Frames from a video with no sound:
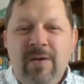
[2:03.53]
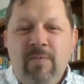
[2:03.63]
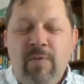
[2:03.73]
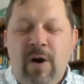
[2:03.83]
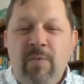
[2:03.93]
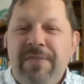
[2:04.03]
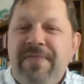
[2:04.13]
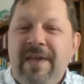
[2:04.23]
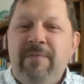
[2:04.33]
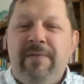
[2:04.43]
Well, one
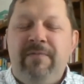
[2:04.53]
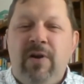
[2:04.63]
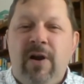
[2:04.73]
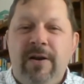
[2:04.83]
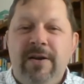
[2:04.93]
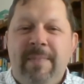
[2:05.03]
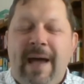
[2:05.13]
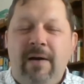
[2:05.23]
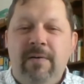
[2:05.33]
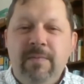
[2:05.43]
thing we've learned
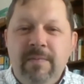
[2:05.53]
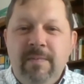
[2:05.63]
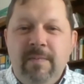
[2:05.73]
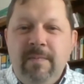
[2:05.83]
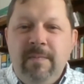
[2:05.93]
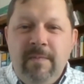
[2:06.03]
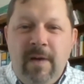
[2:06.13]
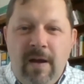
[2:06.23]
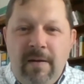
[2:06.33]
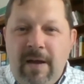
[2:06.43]
about
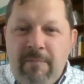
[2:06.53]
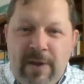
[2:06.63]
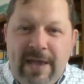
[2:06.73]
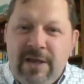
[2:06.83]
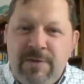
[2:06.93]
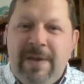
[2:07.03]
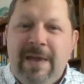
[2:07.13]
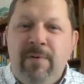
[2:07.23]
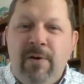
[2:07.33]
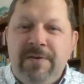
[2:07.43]
we as
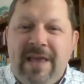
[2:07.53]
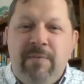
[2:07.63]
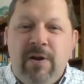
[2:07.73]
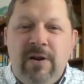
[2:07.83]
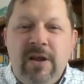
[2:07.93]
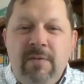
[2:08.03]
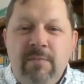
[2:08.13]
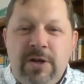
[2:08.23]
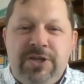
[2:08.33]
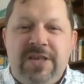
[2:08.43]
people is that we're
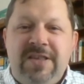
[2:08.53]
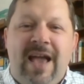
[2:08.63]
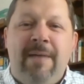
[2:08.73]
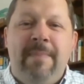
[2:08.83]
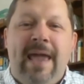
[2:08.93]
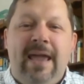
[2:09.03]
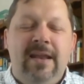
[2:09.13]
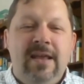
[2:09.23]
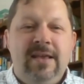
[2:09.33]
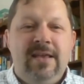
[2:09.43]
just not
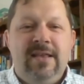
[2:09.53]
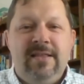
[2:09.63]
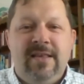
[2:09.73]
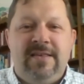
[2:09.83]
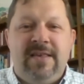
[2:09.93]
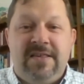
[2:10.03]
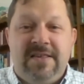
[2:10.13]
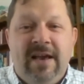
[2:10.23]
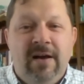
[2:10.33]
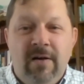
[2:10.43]
made to sit
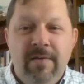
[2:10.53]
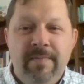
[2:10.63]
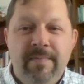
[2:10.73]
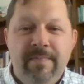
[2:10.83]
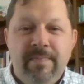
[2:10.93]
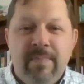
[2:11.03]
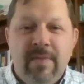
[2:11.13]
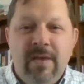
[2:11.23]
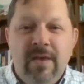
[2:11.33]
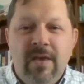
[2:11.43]
still.
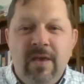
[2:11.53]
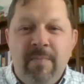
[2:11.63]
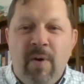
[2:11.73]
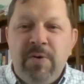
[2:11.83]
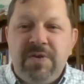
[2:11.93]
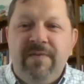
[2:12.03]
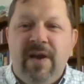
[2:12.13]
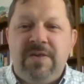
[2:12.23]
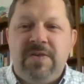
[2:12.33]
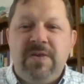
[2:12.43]
Most of
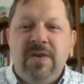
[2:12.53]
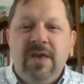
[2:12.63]
us